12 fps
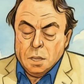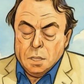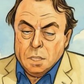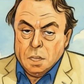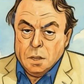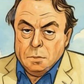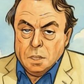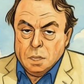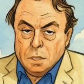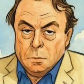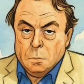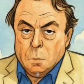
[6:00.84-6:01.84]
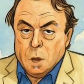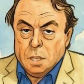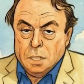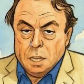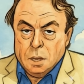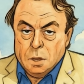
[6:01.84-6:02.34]
conservatism
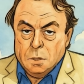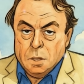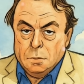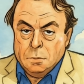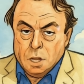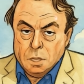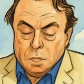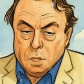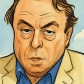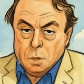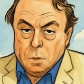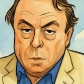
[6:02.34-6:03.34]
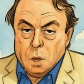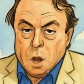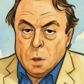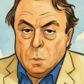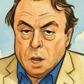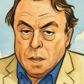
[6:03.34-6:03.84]
once included figures who,
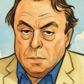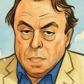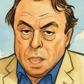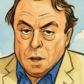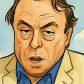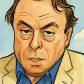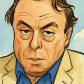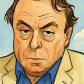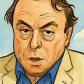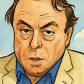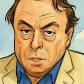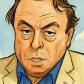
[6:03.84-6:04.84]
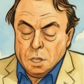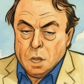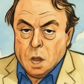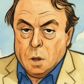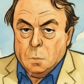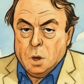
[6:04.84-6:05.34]
whatever their other faults,
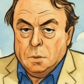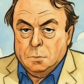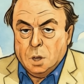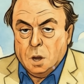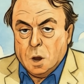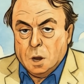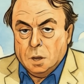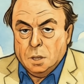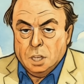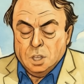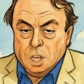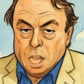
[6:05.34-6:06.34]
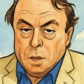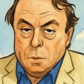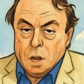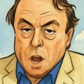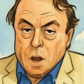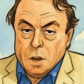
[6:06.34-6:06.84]
would have recoiled in
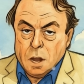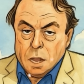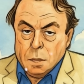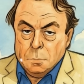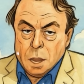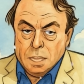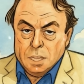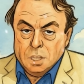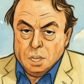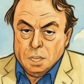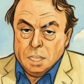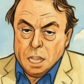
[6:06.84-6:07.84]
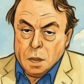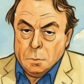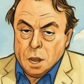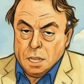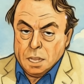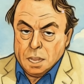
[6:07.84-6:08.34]
genuine horror at messages
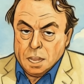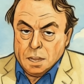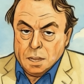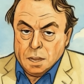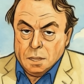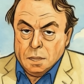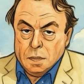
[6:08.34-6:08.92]
celebrating Hitler.